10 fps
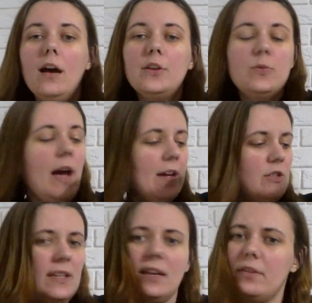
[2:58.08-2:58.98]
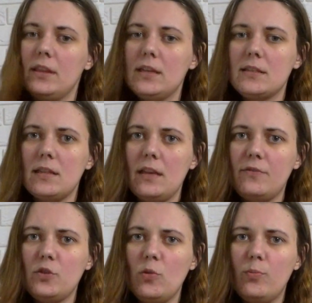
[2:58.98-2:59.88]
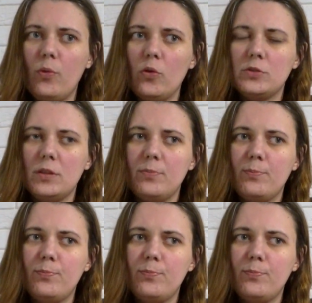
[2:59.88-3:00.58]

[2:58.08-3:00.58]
you were actually given this if you bought the